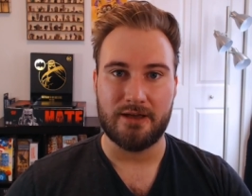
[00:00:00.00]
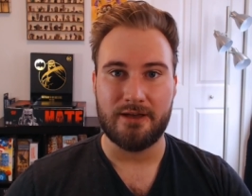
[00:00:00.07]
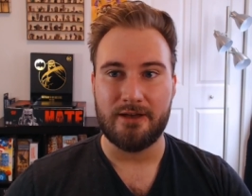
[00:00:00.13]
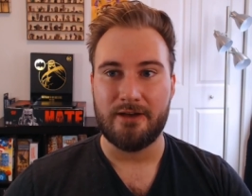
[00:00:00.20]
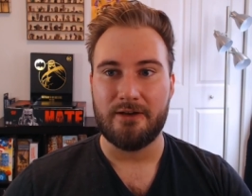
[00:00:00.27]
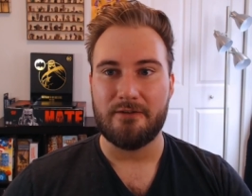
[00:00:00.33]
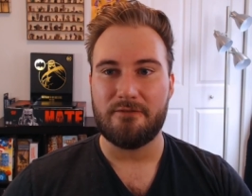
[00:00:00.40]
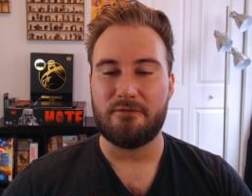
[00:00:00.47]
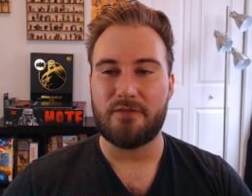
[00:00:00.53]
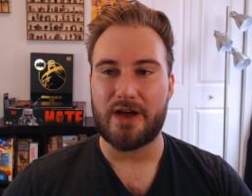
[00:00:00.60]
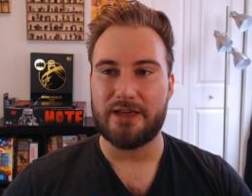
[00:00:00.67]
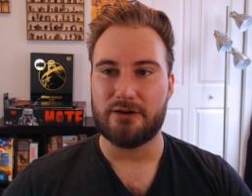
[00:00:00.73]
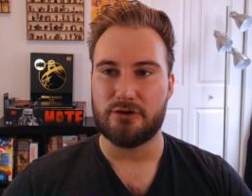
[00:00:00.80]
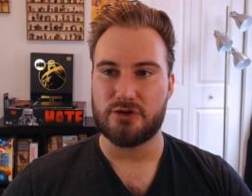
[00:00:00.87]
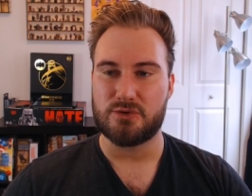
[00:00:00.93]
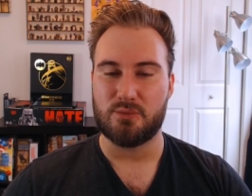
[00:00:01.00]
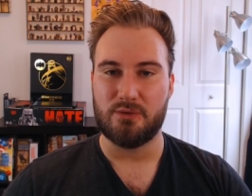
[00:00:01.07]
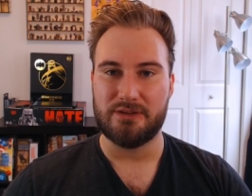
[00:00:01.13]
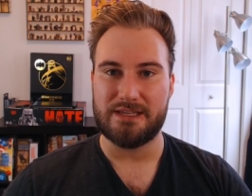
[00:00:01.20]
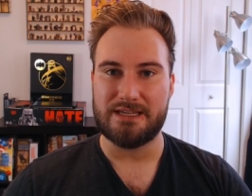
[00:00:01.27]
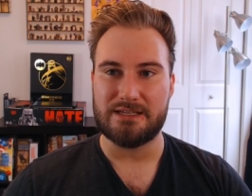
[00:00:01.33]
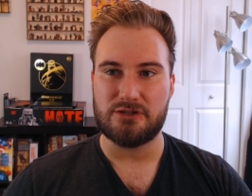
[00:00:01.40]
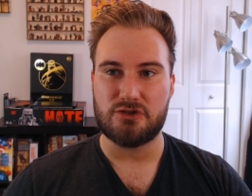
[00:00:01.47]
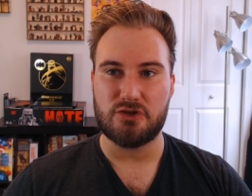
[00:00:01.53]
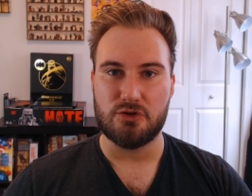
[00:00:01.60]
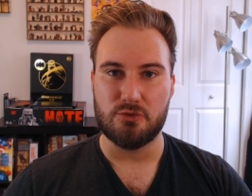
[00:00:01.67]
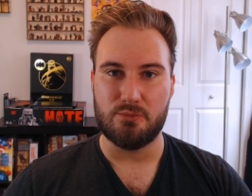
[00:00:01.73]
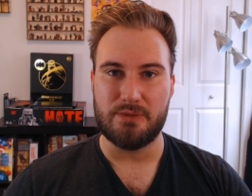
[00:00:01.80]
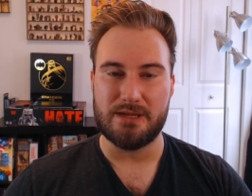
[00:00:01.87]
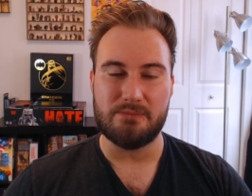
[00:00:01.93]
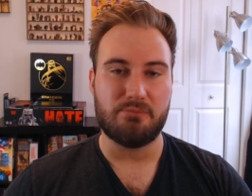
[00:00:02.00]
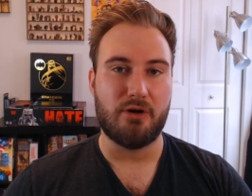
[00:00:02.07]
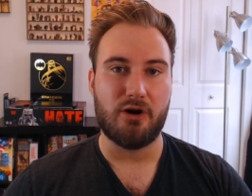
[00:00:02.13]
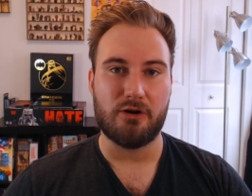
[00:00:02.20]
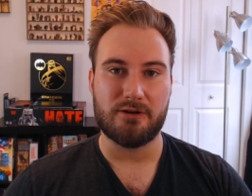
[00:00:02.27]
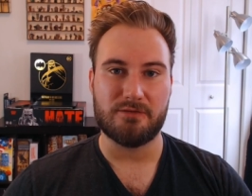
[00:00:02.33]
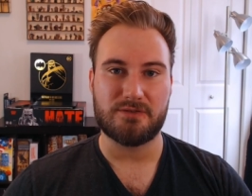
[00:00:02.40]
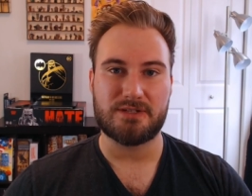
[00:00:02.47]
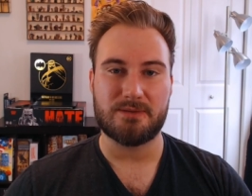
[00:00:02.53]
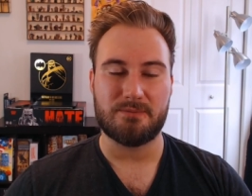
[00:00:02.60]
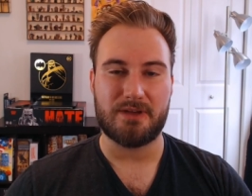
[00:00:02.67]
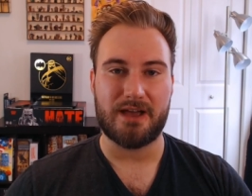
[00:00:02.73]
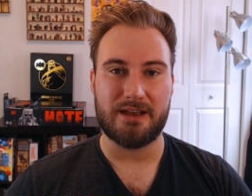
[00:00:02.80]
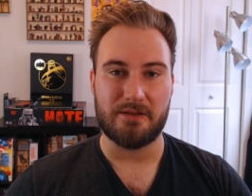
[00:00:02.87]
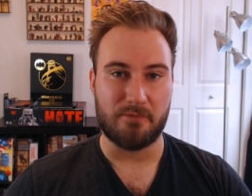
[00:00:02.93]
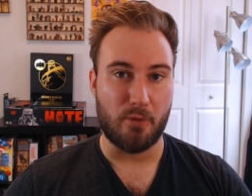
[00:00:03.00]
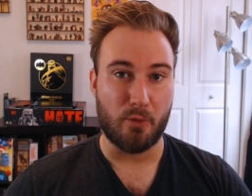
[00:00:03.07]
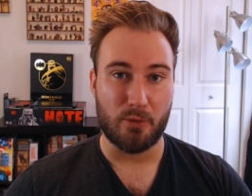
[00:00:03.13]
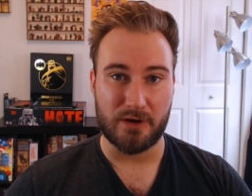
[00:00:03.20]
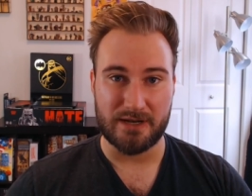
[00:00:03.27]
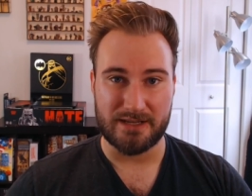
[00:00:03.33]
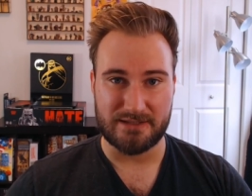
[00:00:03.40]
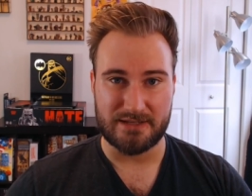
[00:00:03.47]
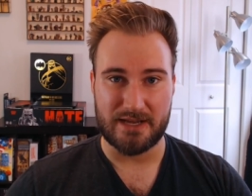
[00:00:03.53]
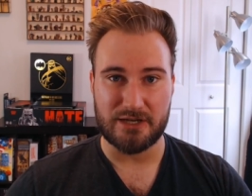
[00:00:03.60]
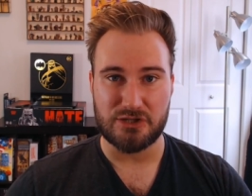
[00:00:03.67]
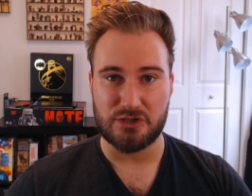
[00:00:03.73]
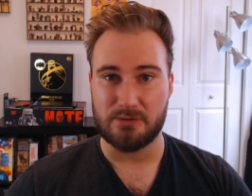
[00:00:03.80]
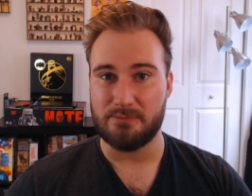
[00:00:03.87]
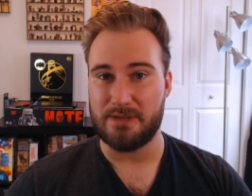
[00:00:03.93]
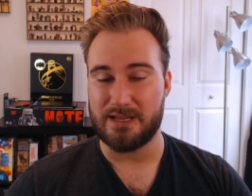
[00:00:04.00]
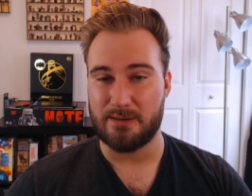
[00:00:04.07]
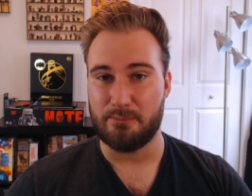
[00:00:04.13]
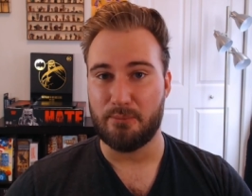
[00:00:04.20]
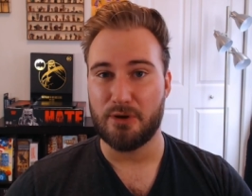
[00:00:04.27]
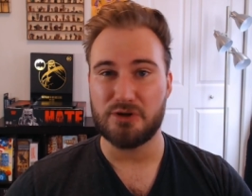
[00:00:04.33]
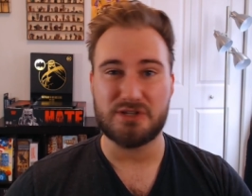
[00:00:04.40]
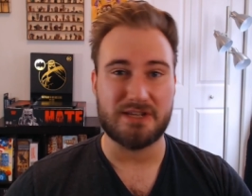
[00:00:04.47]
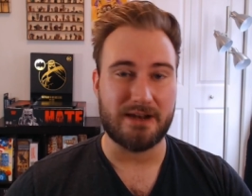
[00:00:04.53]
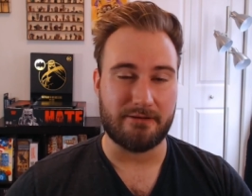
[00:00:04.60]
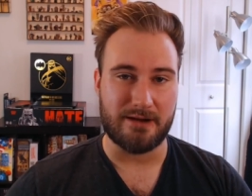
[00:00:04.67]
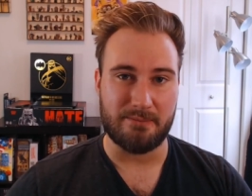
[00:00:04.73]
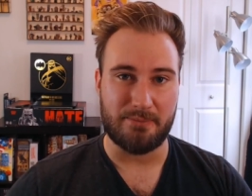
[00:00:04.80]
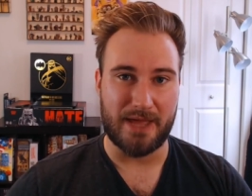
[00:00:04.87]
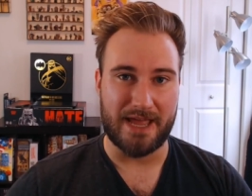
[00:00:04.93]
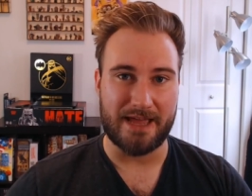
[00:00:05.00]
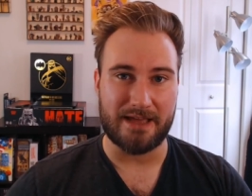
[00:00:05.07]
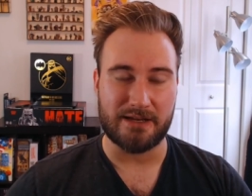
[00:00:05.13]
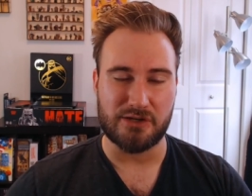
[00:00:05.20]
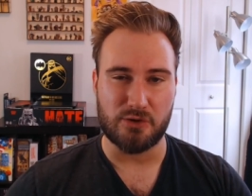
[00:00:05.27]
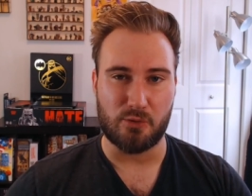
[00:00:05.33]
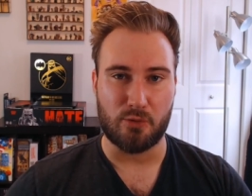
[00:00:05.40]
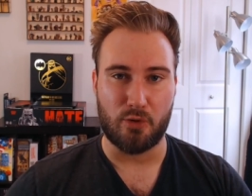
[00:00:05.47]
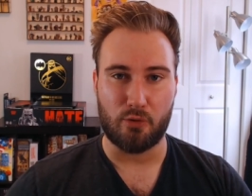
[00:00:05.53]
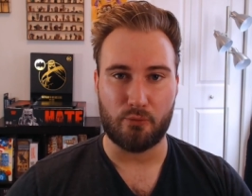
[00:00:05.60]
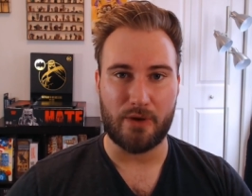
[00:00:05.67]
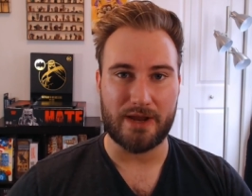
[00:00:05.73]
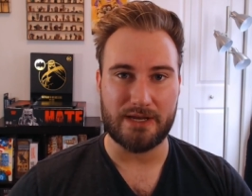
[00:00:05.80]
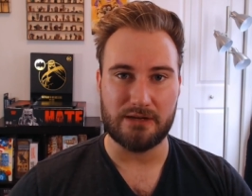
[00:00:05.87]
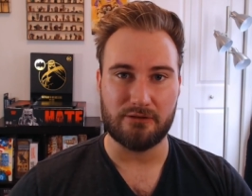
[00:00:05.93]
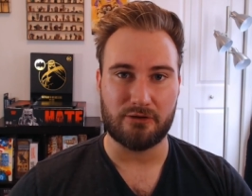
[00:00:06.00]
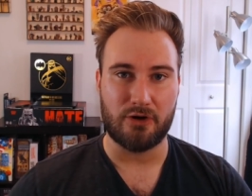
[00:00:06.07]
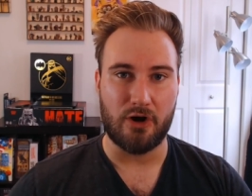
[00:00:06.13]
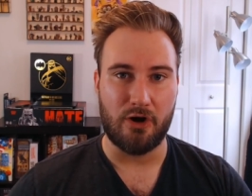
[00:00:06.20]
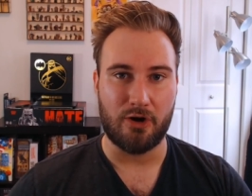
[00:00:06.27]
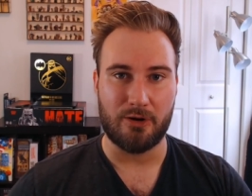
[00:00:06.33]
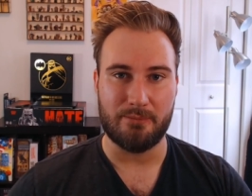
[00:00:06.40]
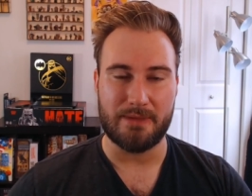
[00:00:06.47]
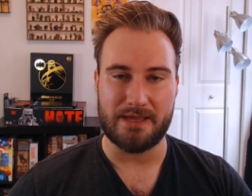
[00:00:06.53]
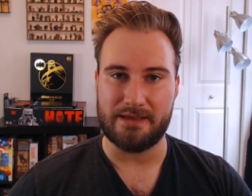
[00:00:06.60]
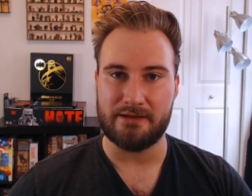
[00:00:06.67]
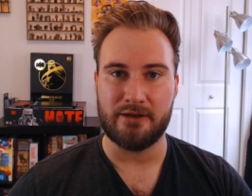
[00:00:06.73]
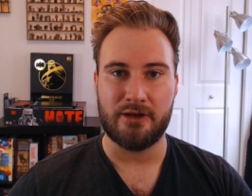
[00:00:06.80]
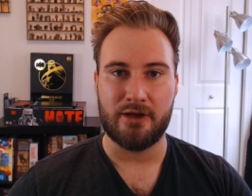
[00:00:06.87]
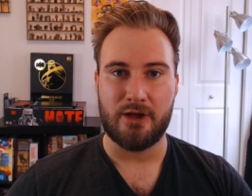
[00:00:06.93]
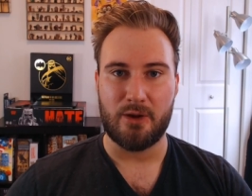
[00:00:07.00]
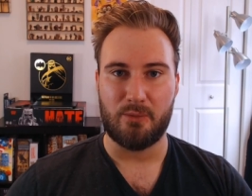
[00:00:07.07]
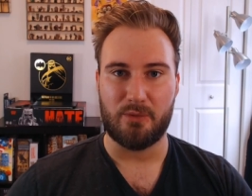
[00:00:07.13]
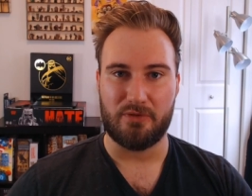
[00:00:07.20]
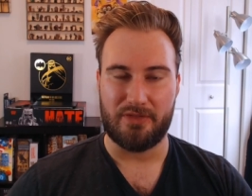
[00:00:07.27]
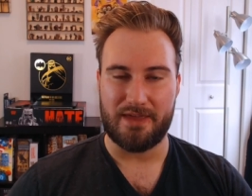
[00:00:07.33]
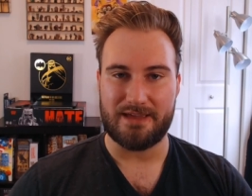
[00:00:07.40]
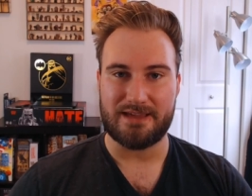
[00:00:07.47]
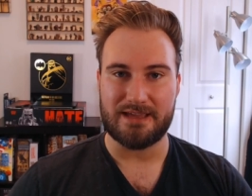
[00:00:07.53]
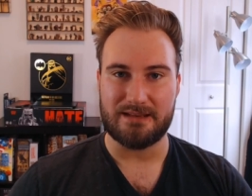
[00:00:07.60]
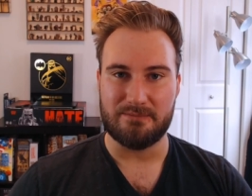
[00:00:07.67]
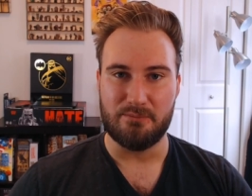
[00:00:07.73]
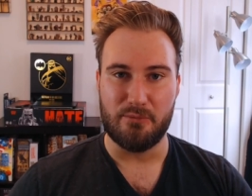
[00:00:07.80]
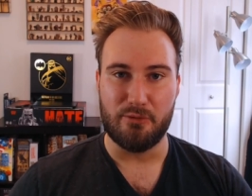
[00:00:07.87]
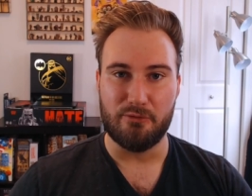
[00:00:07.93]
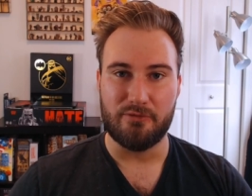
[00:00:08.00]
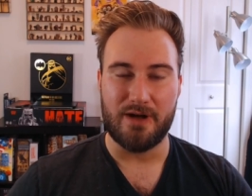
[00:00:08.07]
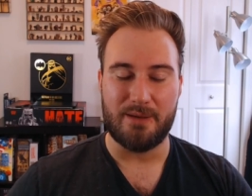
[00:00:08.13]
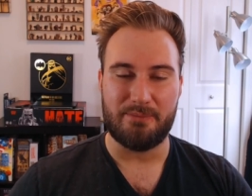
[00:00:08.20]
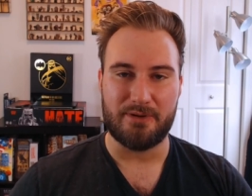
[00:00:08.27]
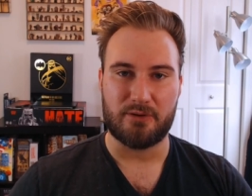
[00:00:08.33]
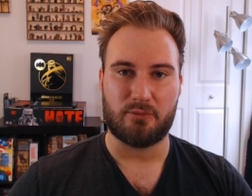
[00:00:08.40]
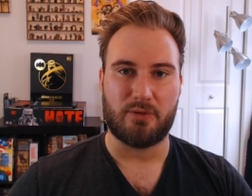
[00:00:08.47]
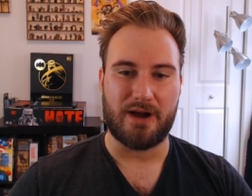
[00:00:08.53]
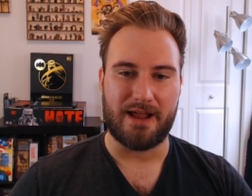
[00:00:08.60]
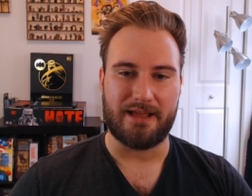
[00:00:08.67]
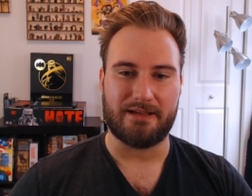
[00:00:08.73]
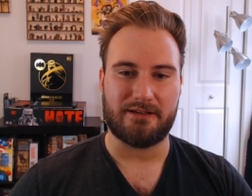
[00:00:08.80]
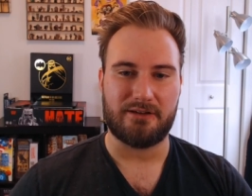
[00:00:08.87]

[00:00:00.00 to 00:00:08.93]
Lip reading: Fighters will need to be part of some kind of organization, be it a mercenary band or a regular army, where they can move up in rank.